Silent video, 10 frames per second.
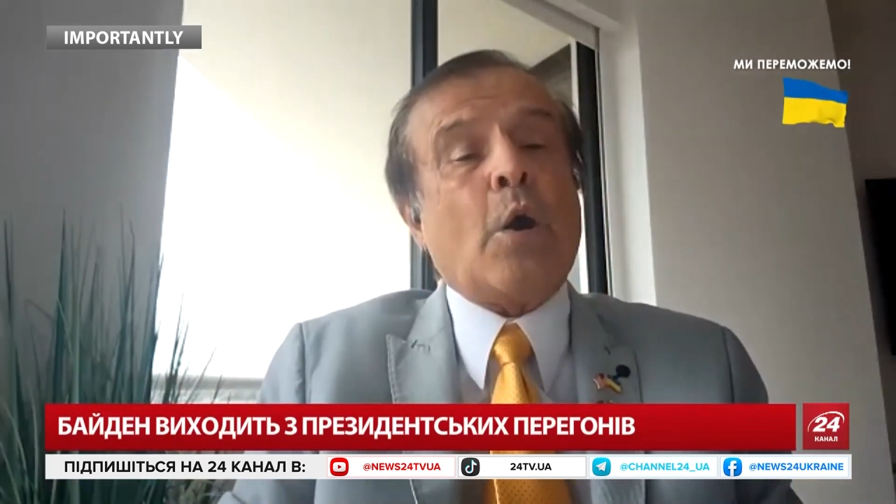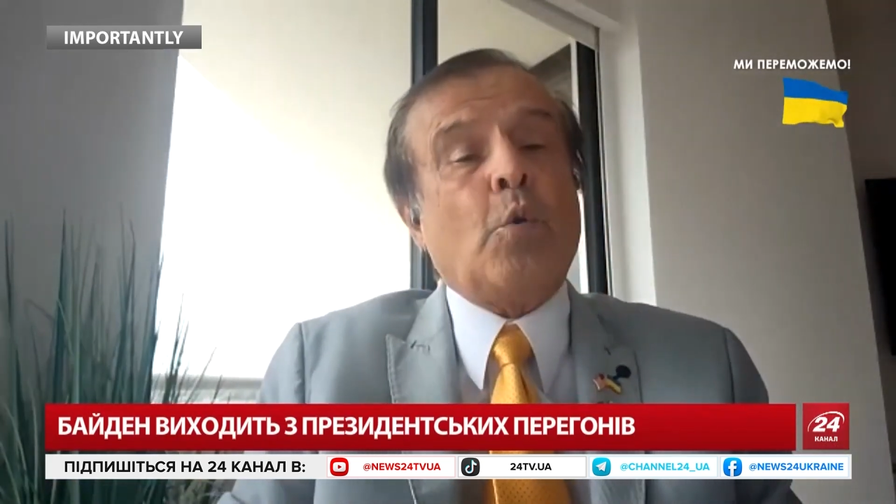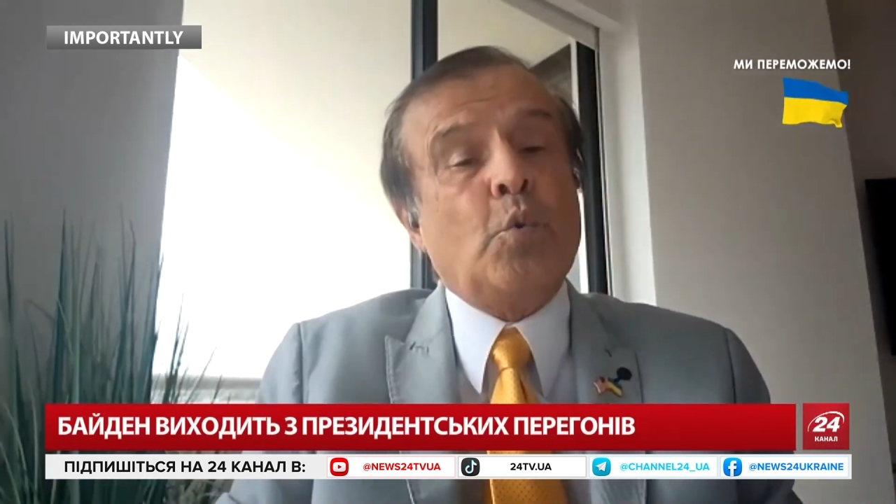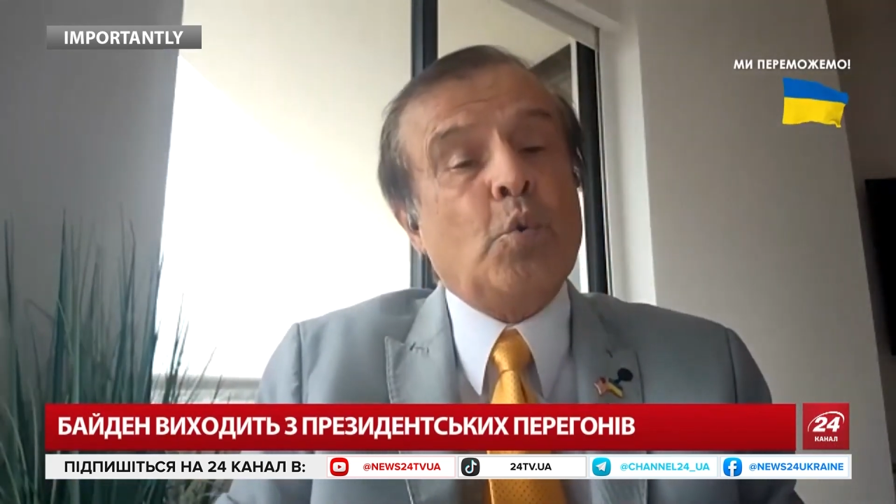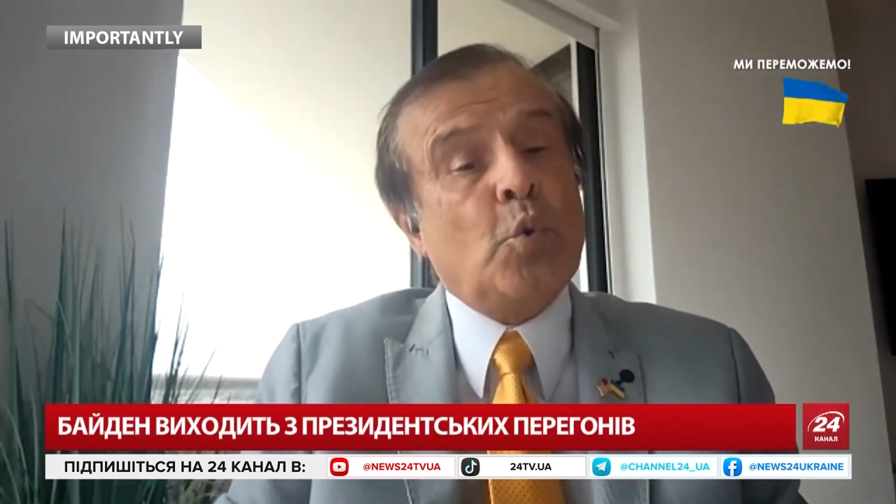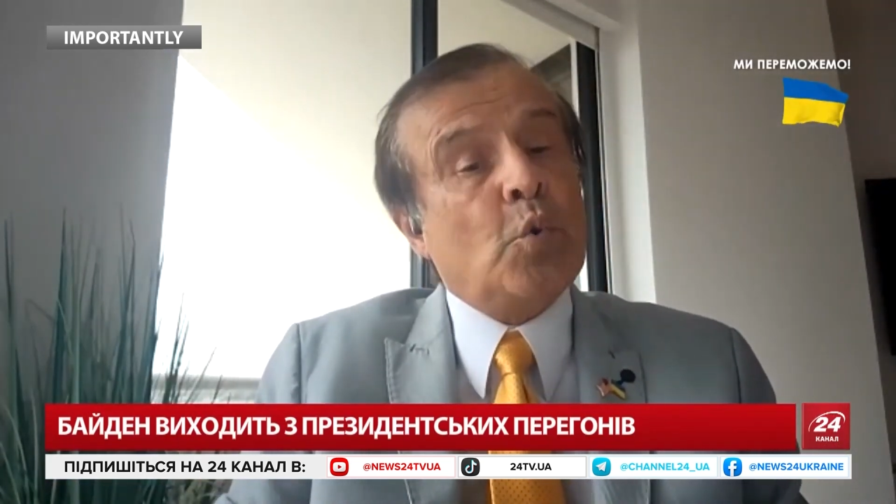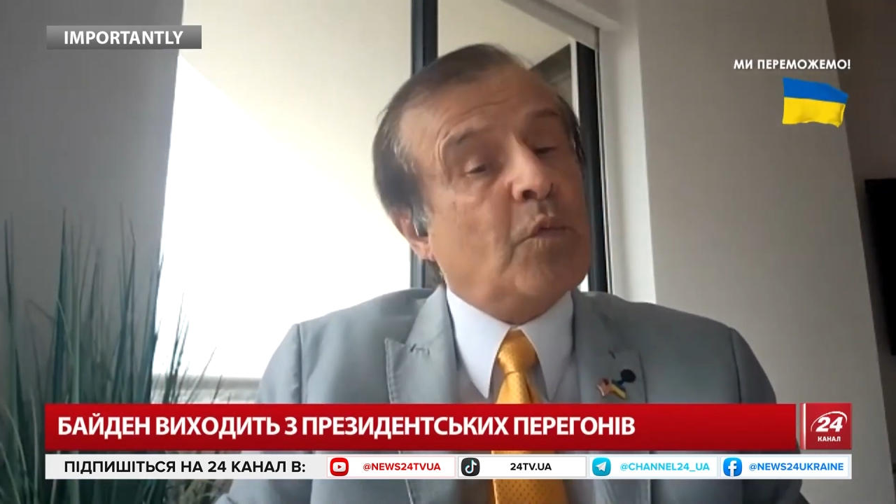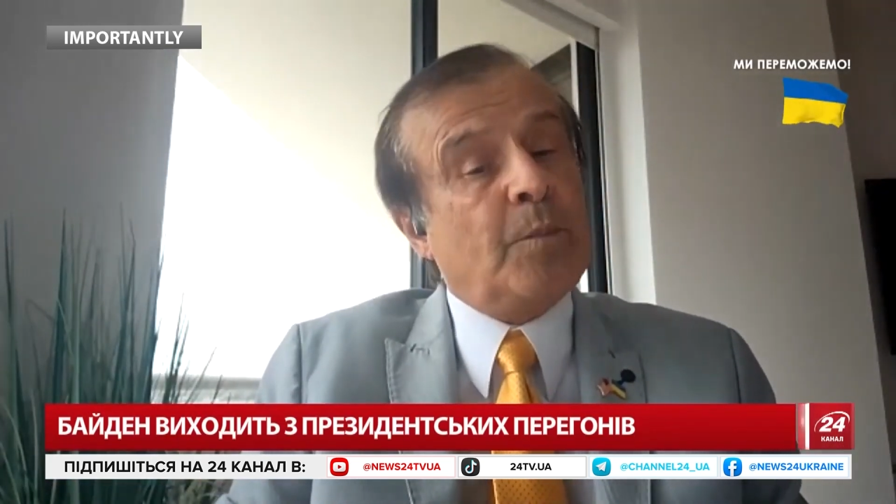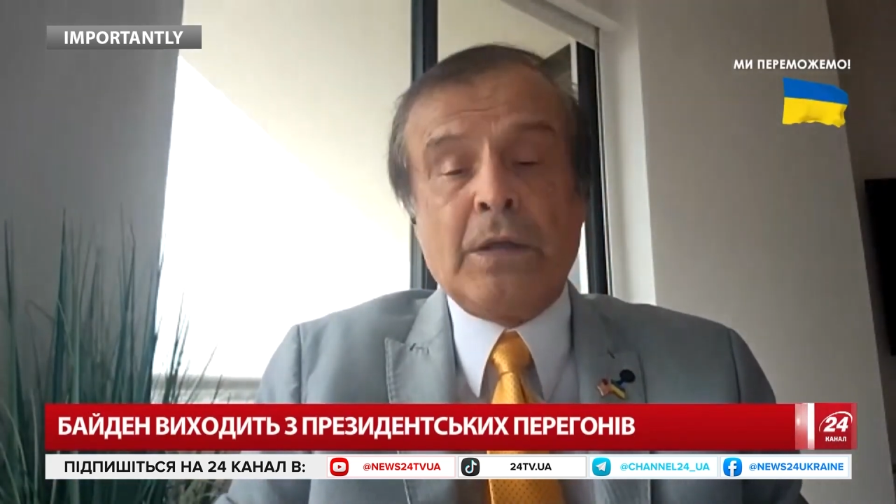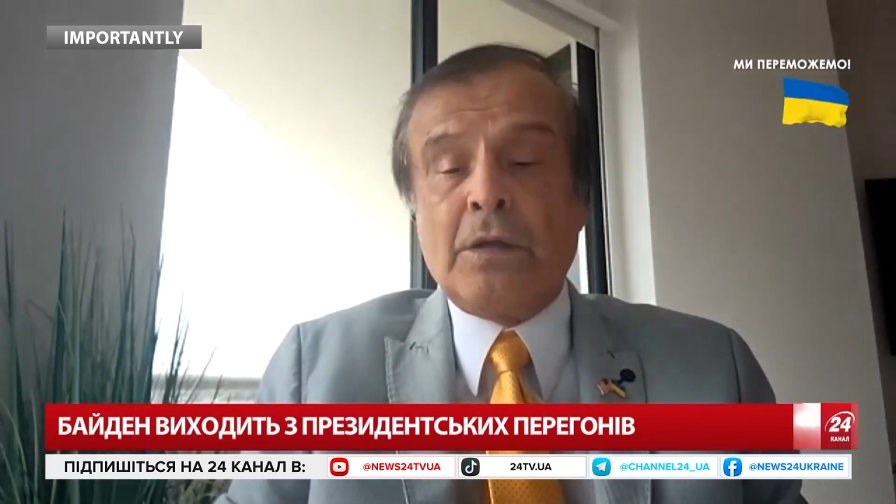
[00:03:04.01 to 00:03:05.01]
And Trump
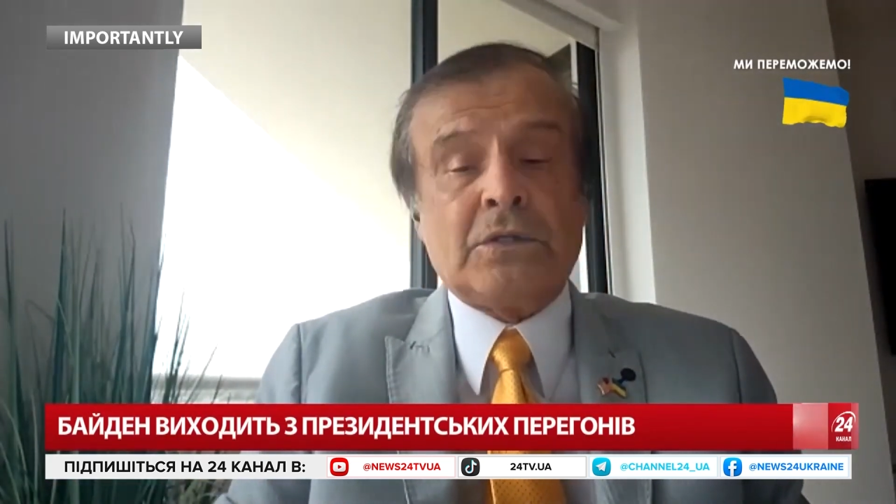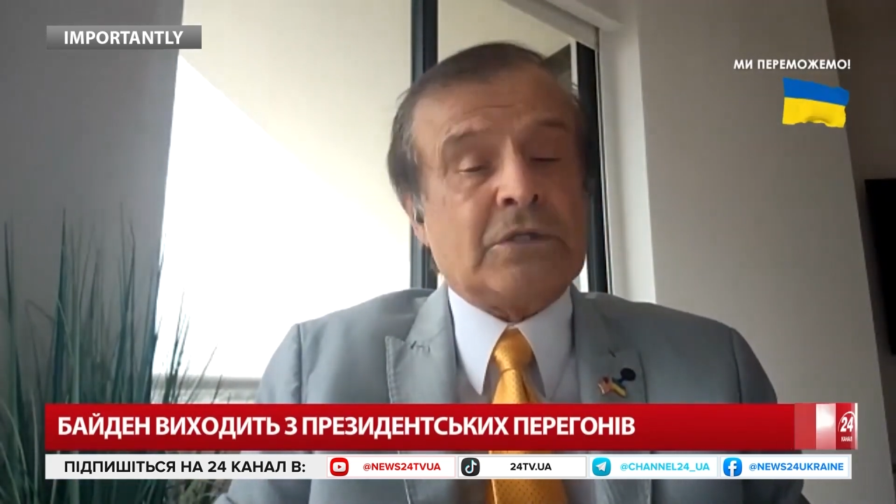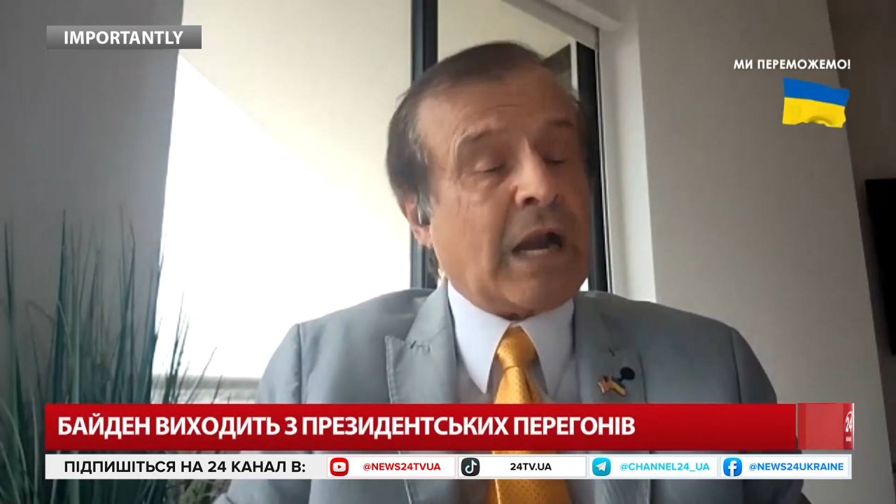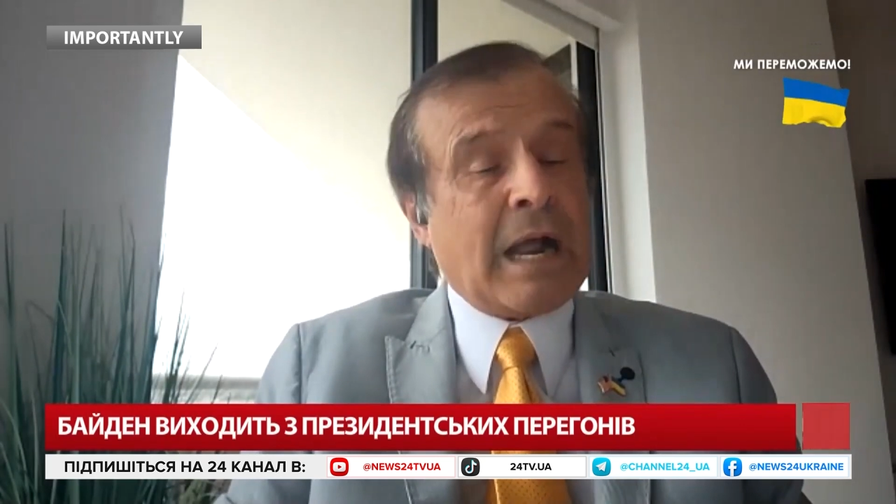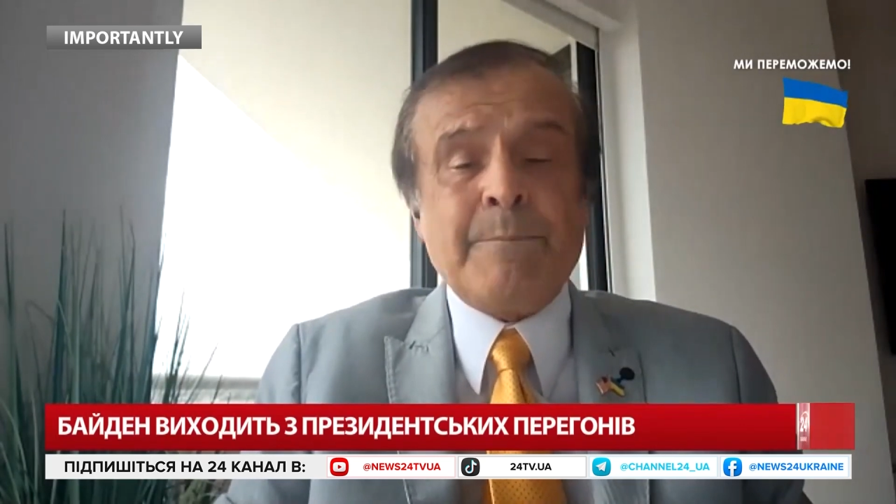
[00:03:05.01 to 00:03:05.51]
has a wonderful